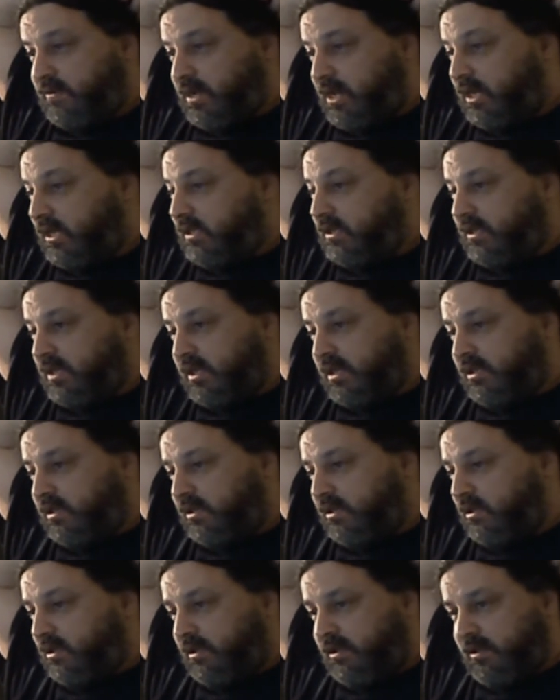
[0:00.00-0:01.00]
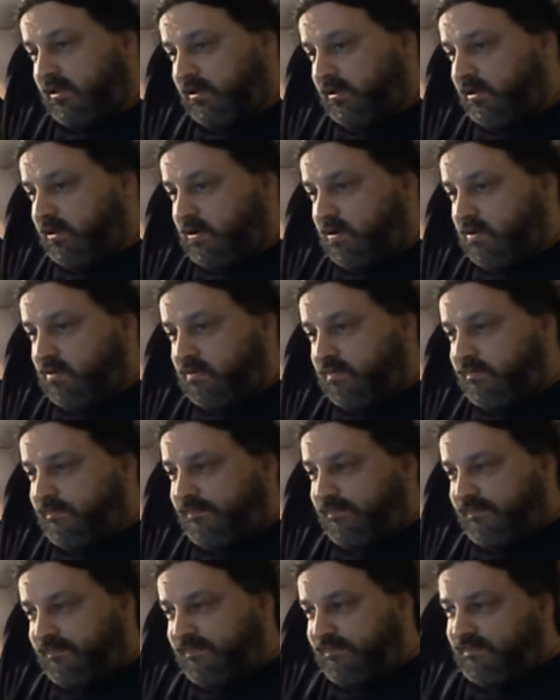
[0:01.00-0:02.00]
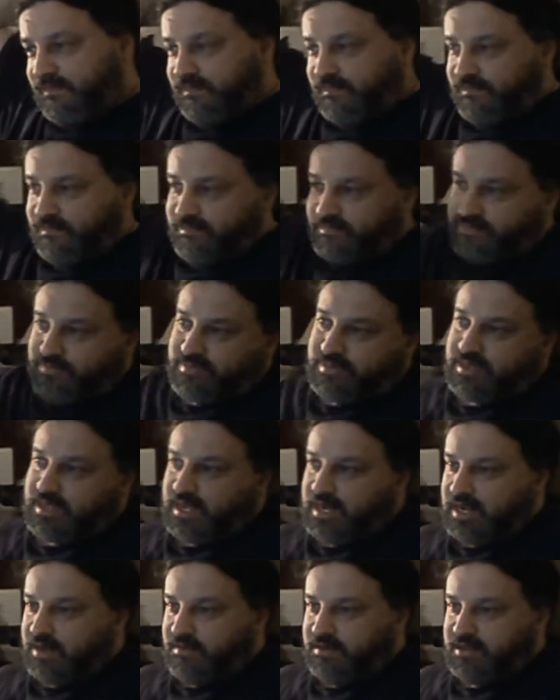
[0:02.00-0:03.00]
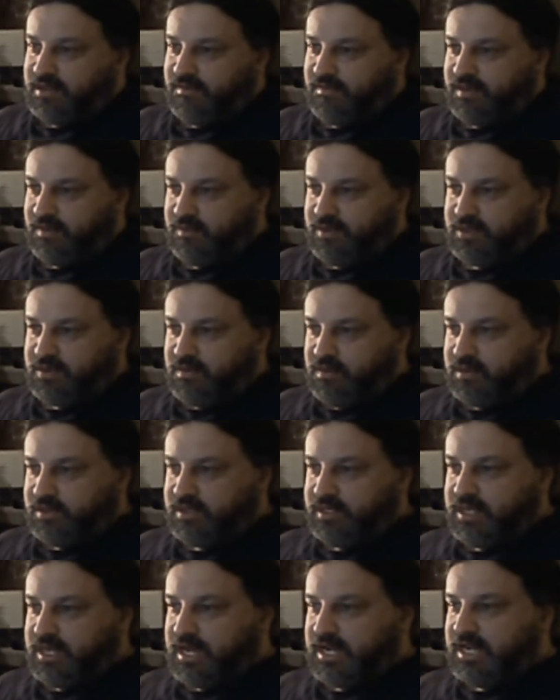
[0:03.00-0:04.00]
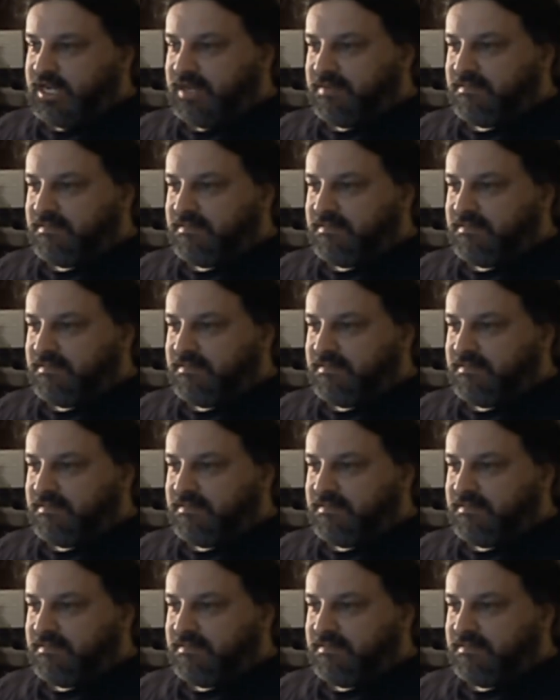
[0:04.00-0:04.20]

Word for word: I said, you know, that everything was going to the editing